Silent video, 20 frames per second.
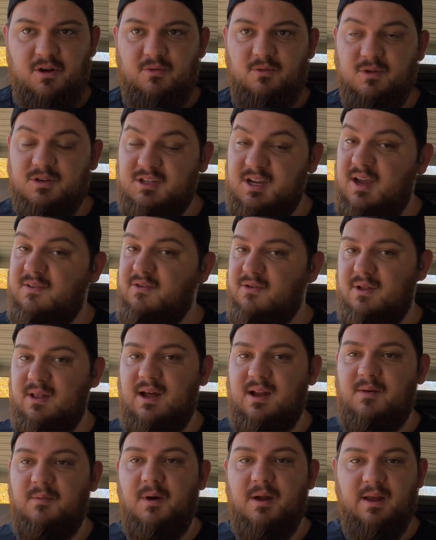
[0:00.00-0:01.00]
will save you a
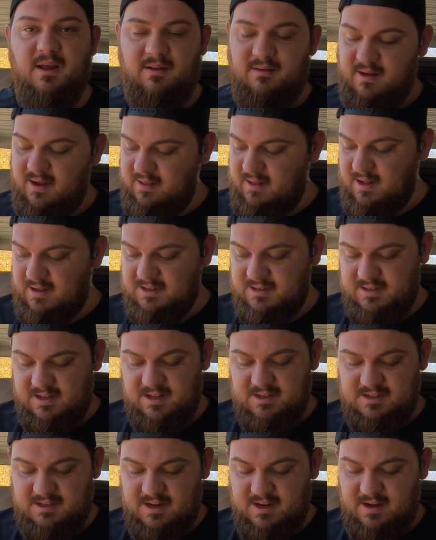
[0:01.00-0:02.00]
lot of money, and that's
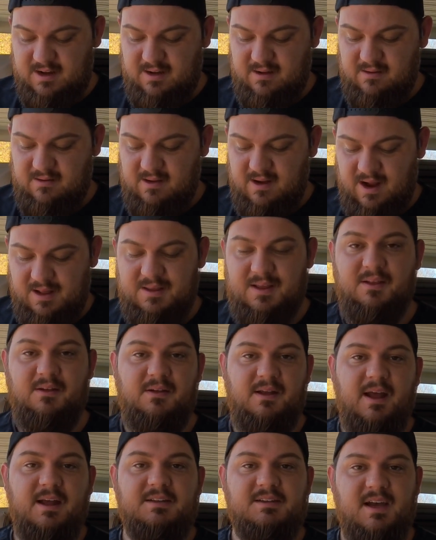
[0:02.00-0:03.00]
at the end of
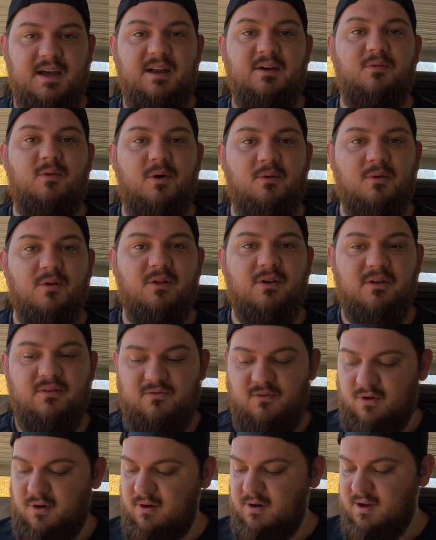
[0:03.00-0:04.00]
the day, it's kind of what we're looking
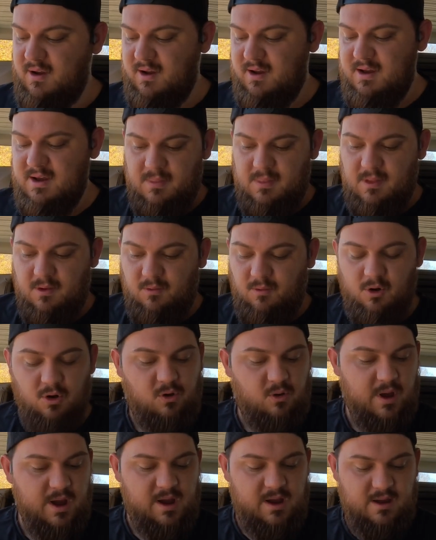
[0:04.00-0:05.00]
for. Real
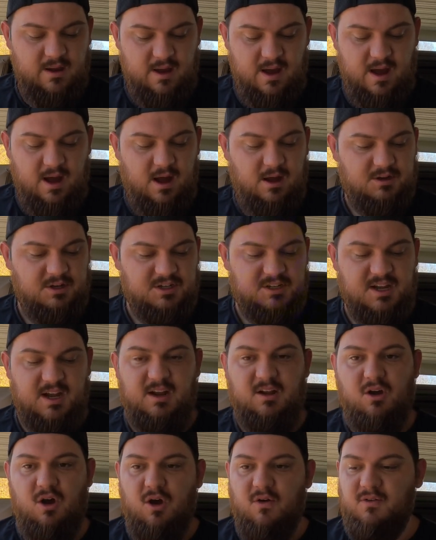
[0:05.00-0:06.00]
quick, just to
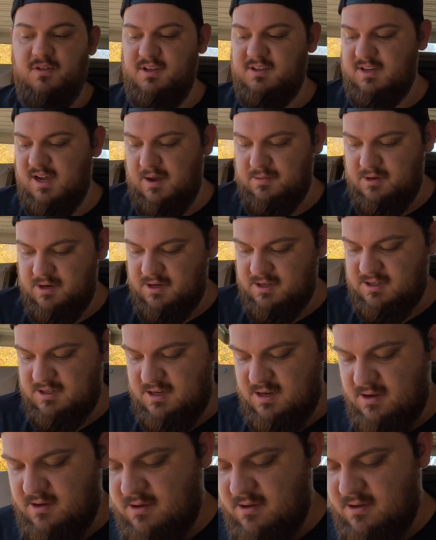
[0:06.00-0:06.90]
kind of go over these optics,